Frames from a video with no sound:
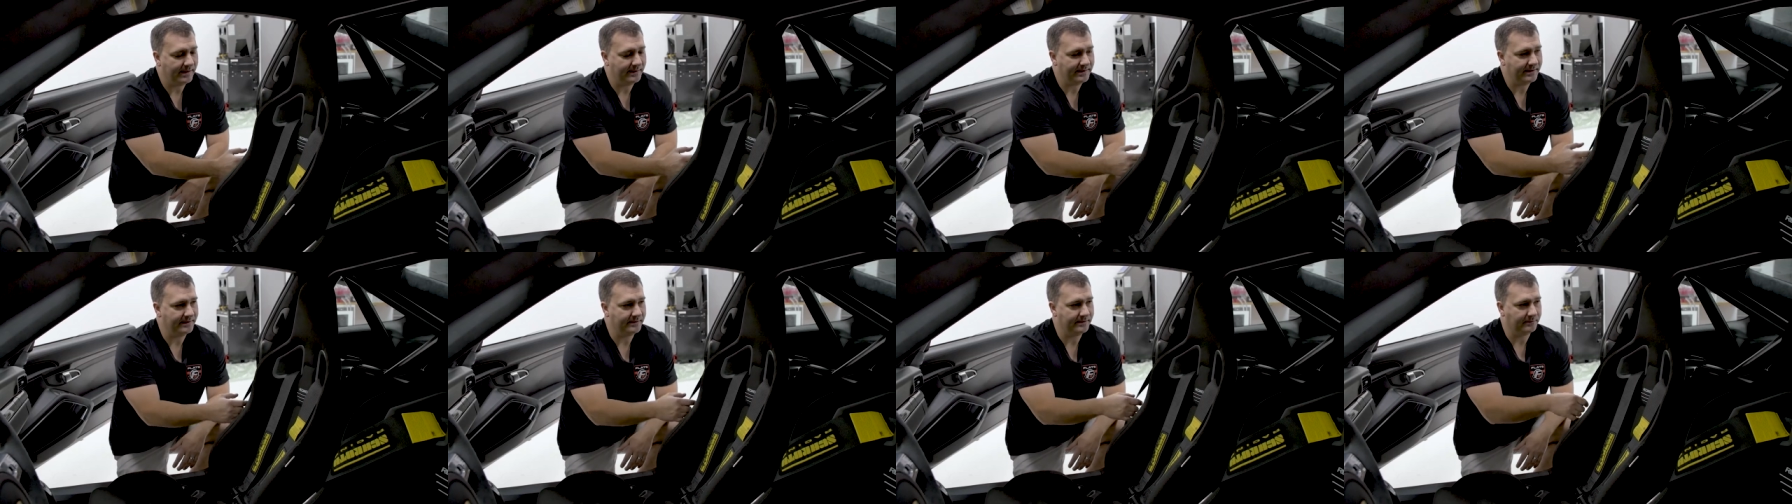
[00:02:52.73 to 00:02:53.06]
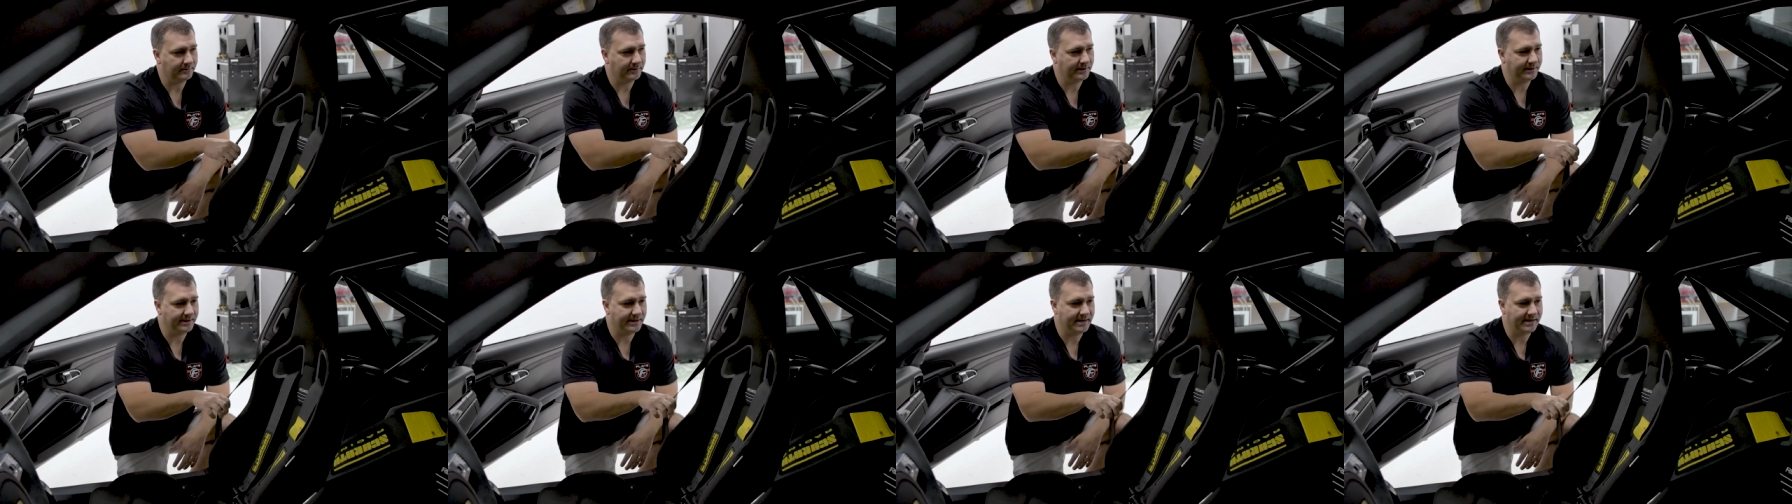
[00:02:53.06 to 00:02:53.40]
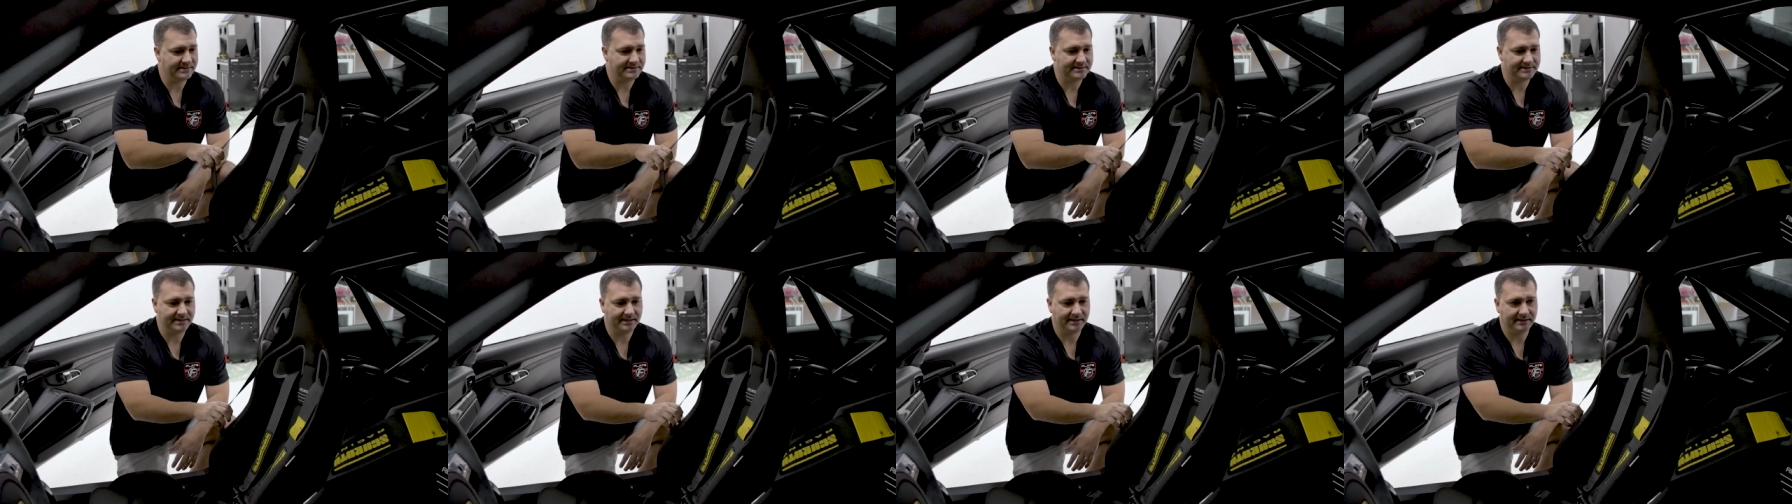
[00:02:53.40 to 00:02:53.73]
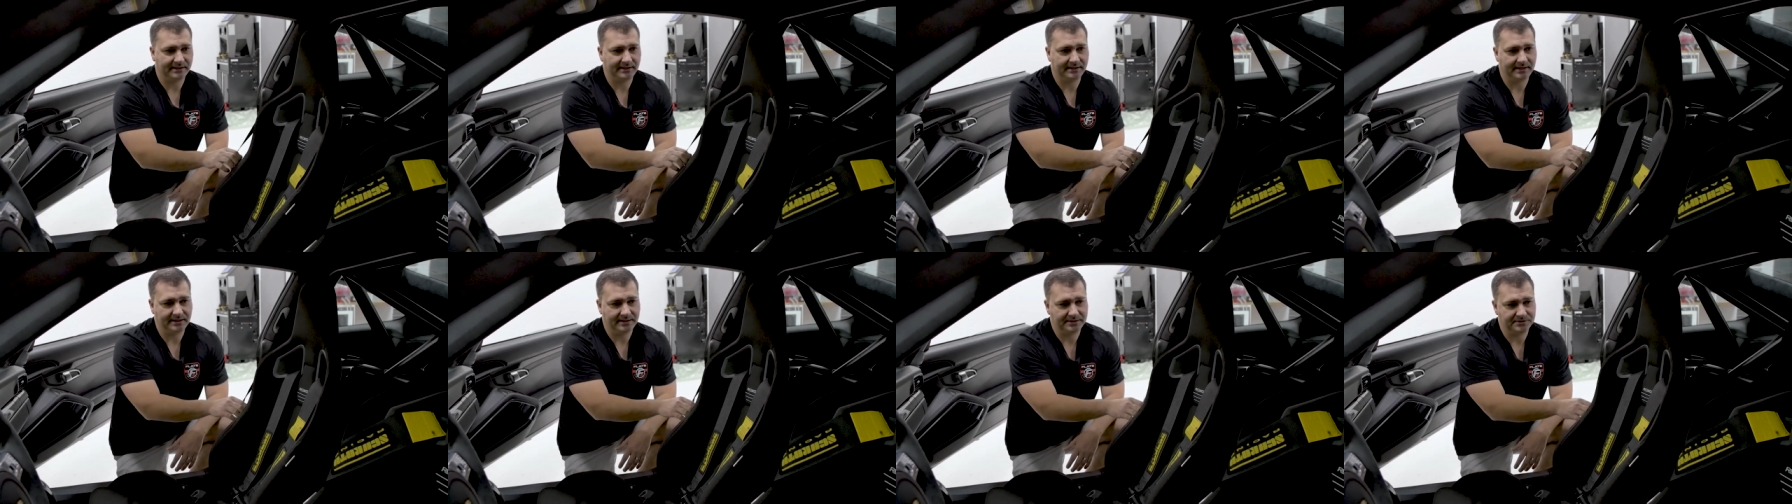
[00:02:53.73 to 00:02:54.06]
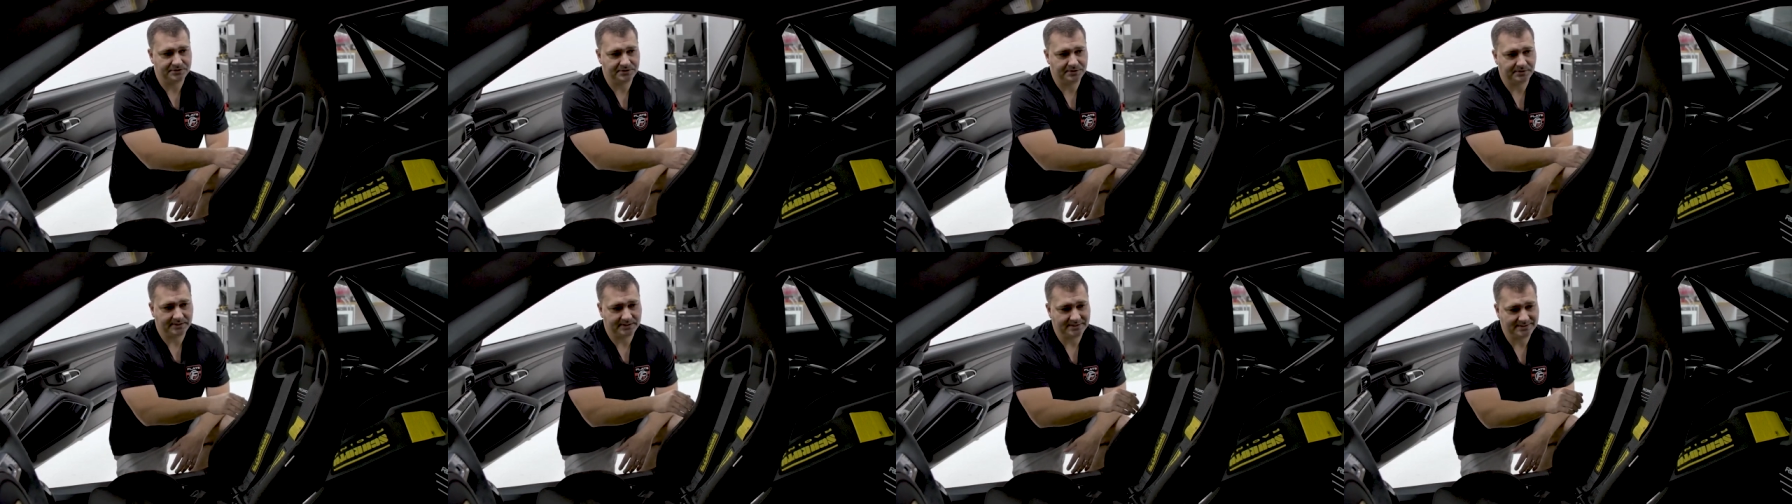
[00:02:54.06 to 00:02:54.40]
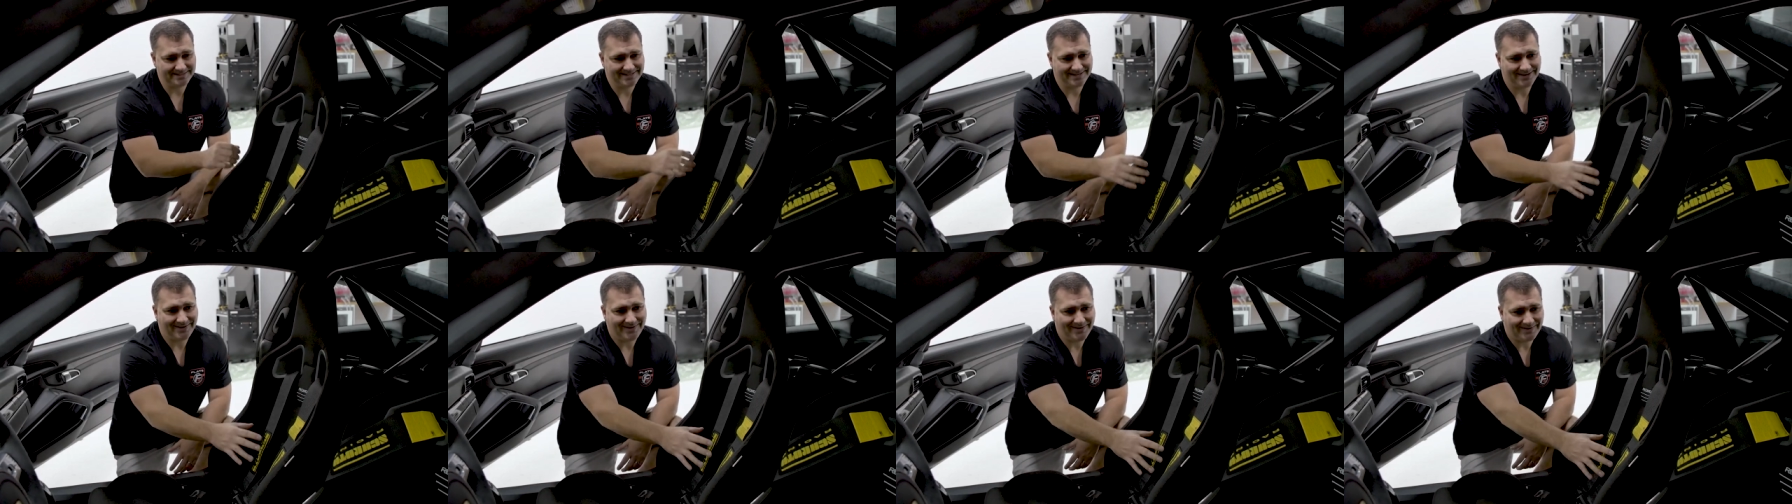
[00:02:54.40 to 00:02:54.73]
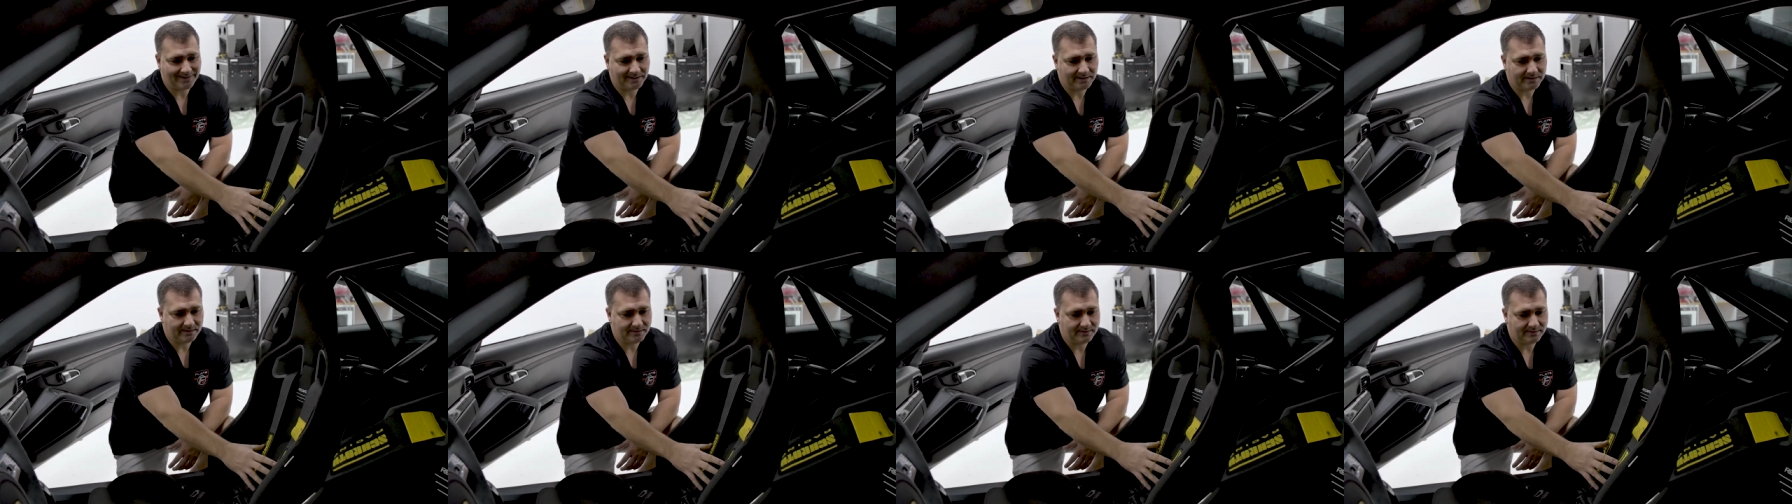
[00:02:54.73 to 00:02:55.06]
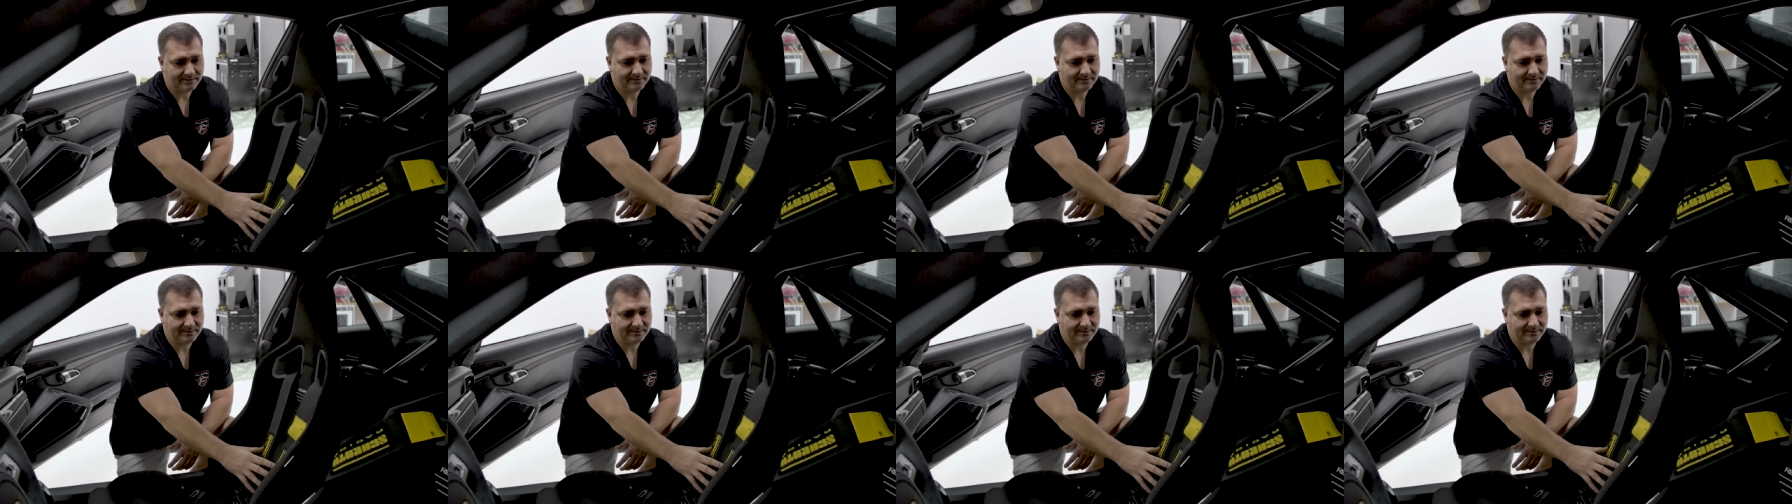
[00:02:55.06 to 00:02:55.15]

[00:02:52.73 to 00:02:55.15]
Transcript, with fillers: and then the really nice thing is you can tuck